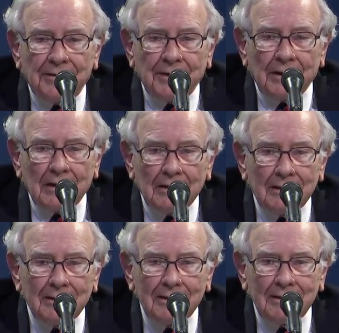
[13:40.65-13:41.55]
to
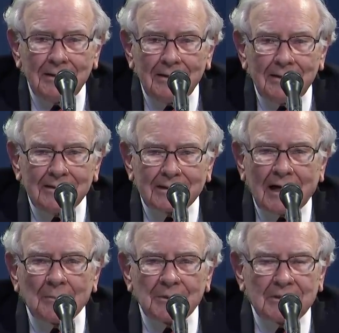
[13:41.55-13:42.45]

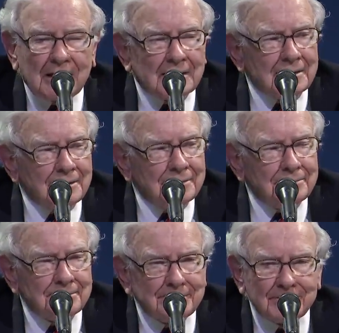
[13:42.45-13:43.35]
accomplish that in
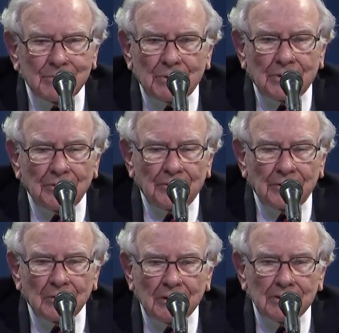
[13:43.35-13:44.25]

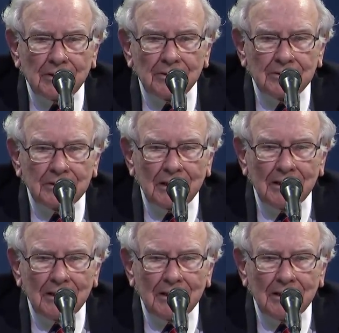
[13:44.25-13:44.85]
231 years,